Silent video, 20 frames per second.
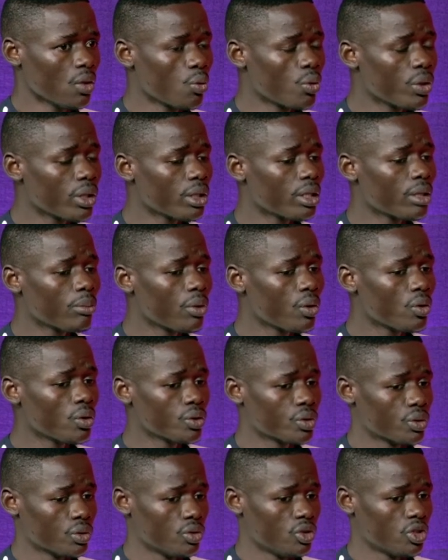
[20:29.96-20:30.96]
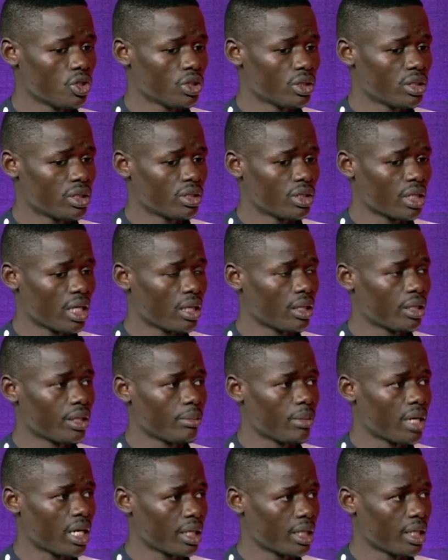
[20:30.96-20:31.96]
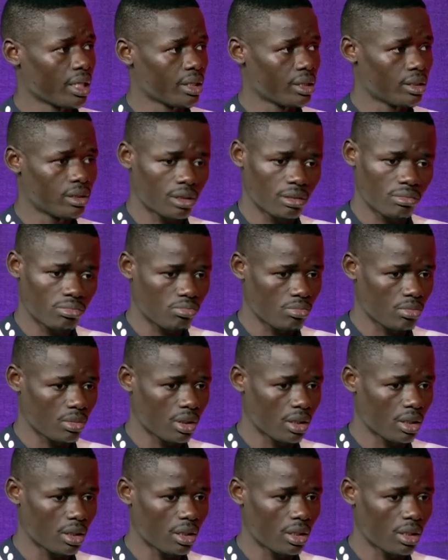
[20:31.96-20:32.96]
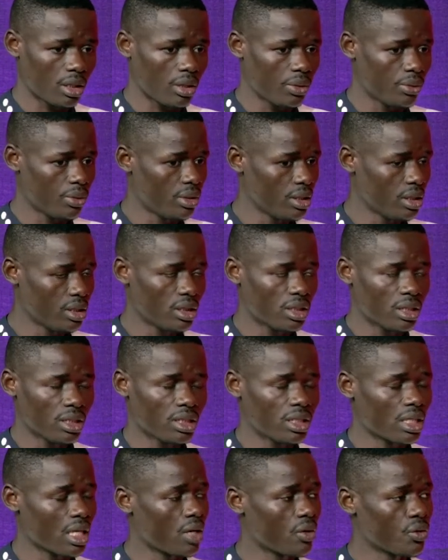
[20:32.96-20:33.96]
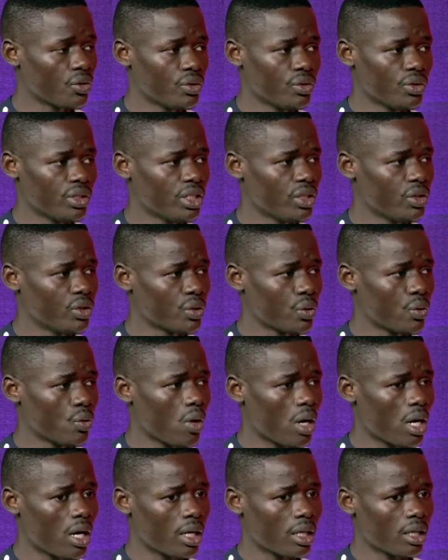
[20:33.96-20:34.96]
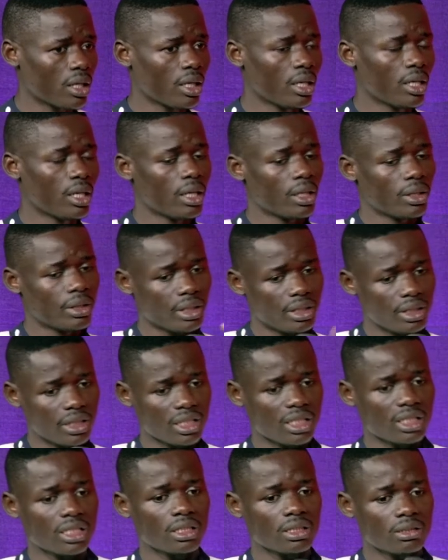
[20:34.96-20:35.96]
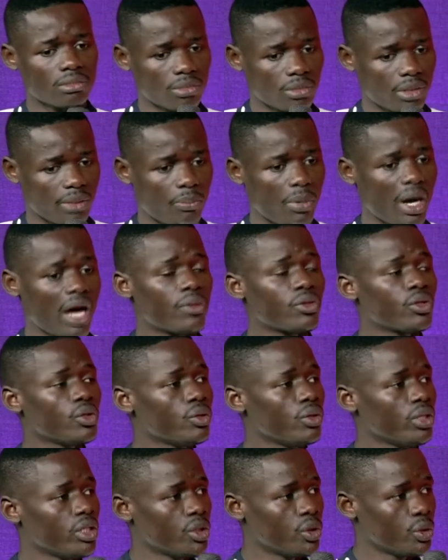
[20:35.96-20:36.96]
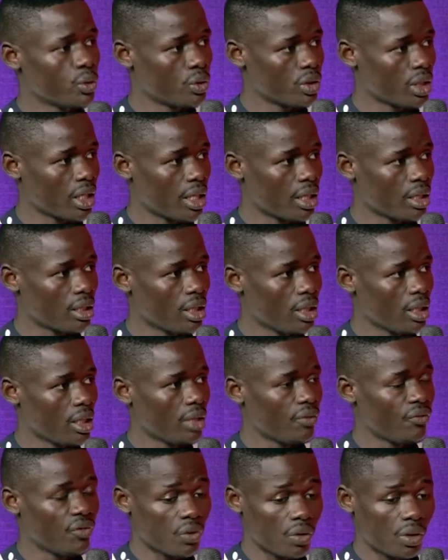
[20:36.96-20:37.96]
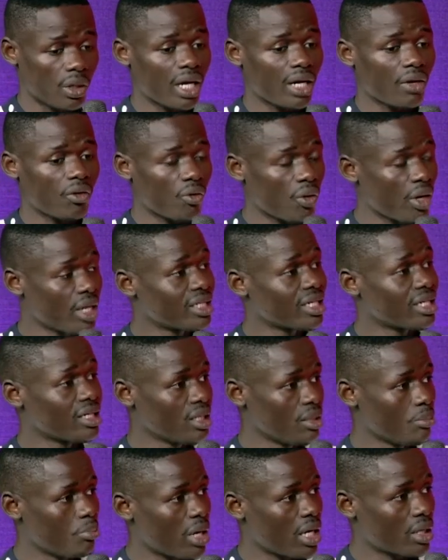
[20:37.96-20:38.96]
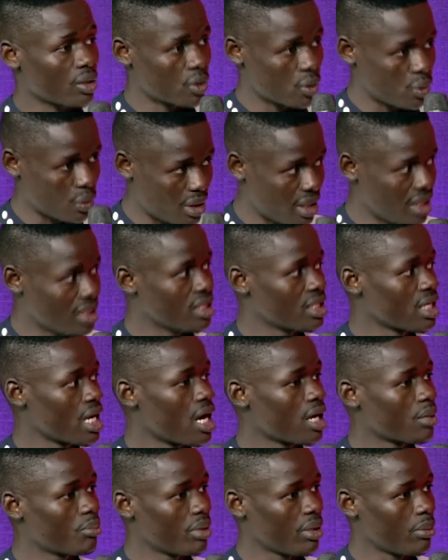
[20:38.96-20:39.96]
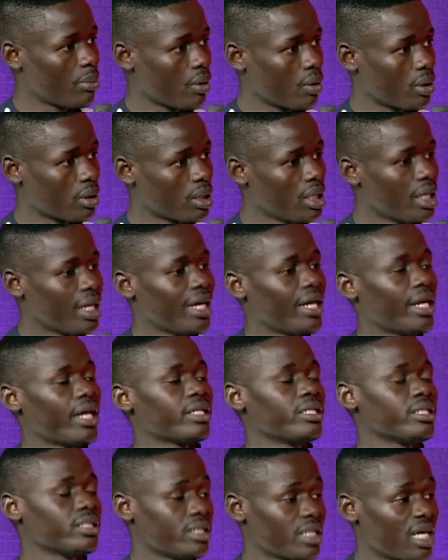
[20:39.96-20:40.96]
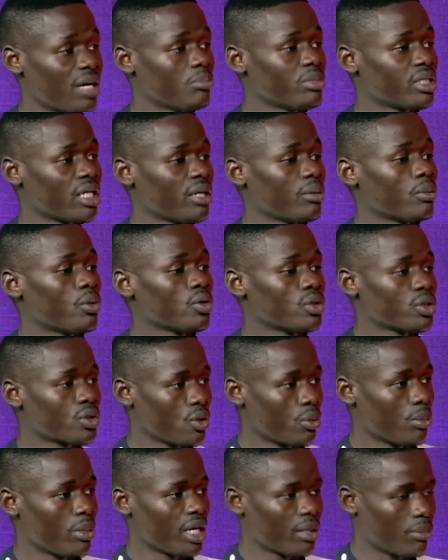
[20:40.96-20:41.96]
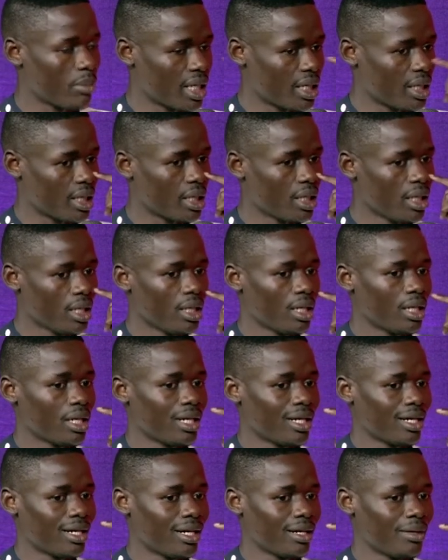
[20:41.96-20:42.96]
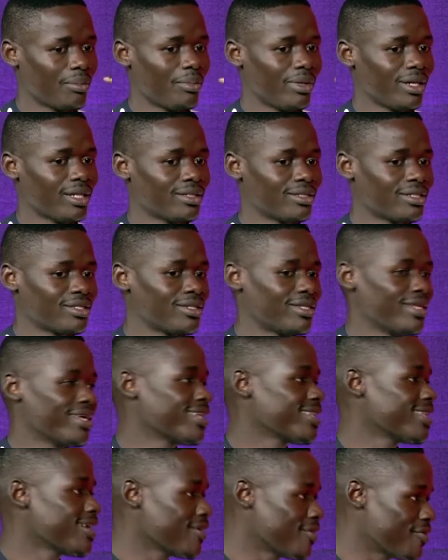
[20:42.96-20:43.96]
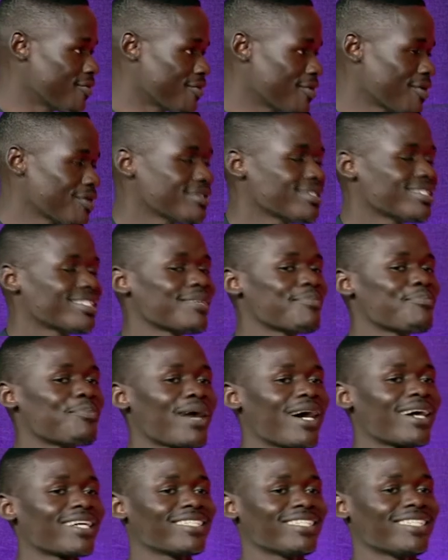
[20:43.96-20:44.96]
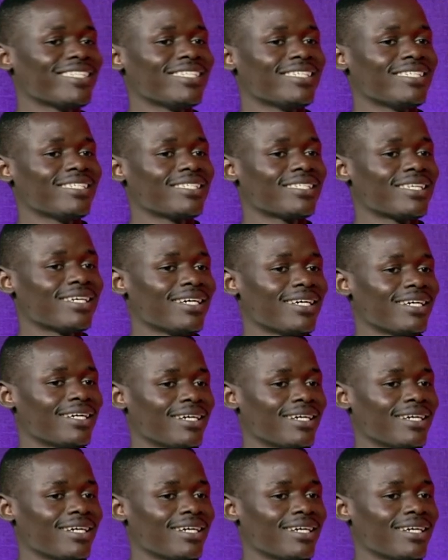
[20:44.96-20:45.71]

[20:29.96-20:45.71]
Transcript: we're able to just tell the market, uh, this is how you need to work, this is the path you need to take if you're going to create an impact to these young people and at the same time also make money. Uh, but the other, of course, impact is